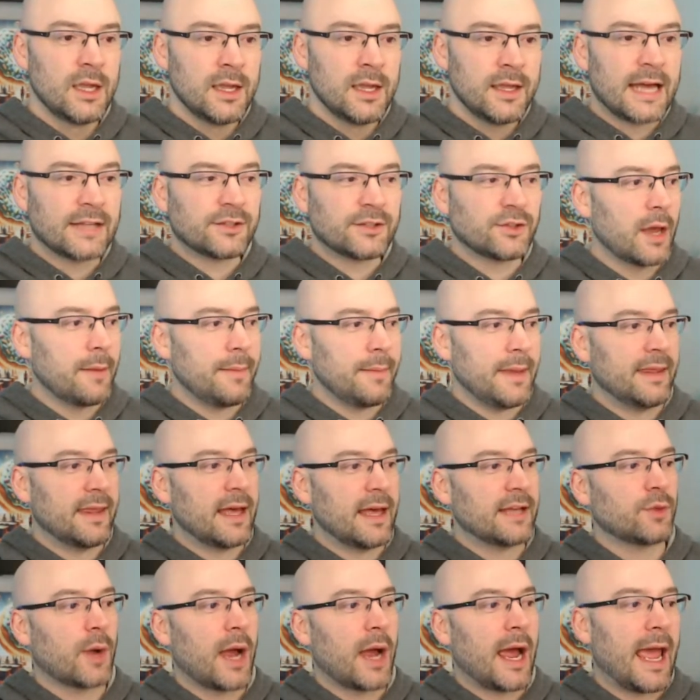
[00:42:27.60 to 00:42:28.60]
That's what I mean.
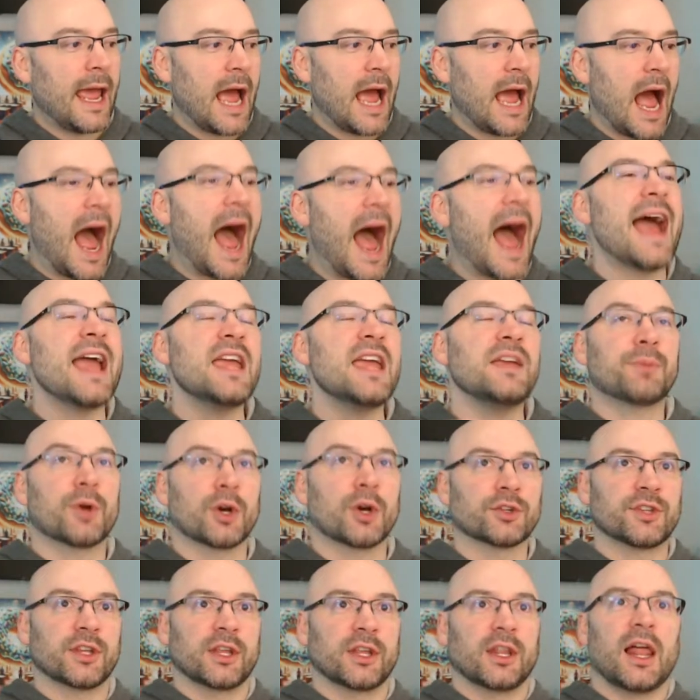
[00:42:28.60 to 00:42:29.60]
That's why I
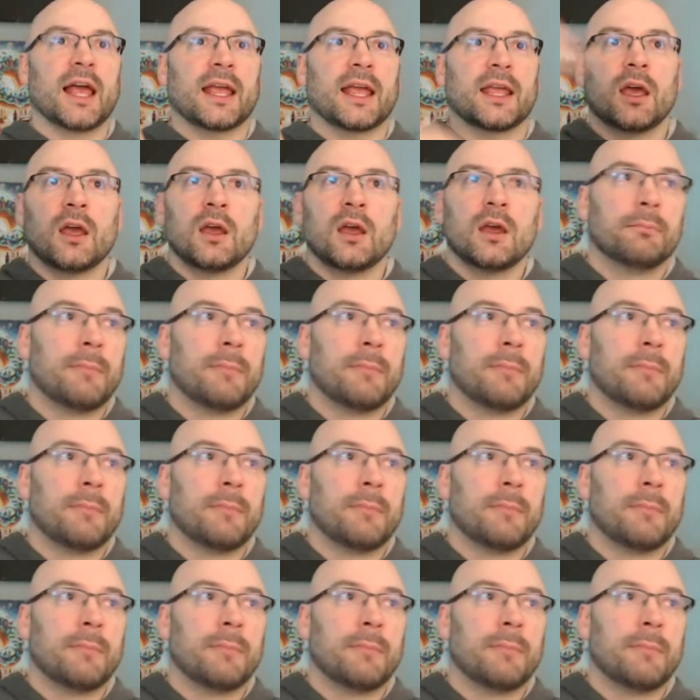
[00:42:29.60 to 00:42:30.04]
personally, like,